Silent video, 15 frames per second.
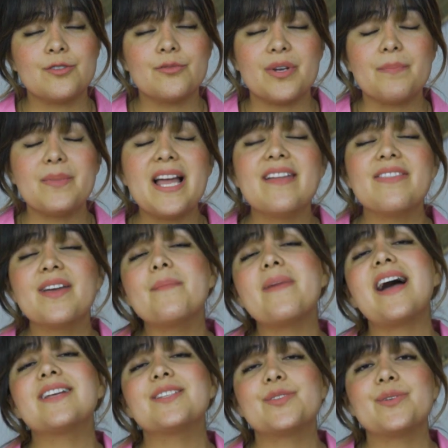to reply
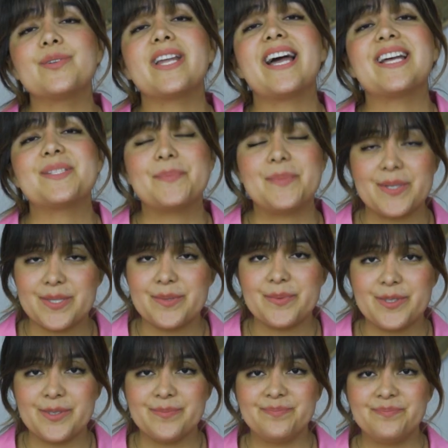them as soon as
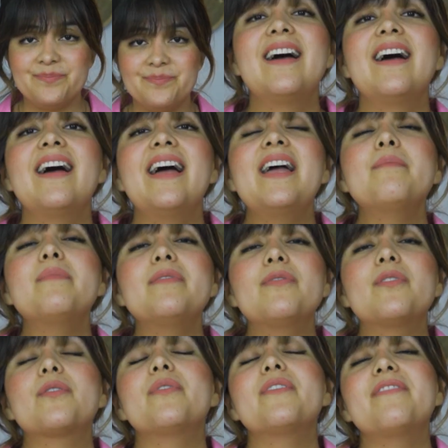possible. And
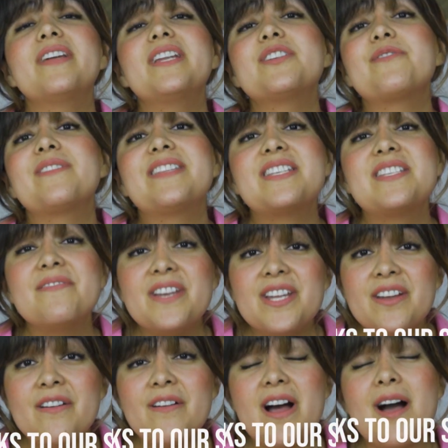before we finish with this
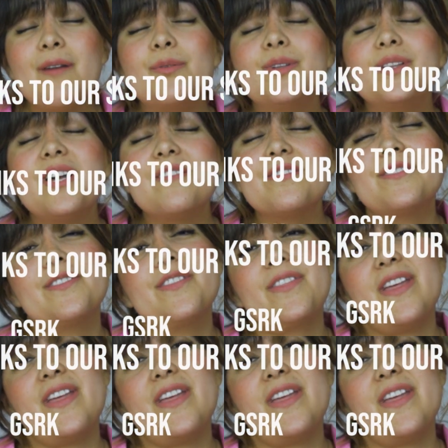video, I would love to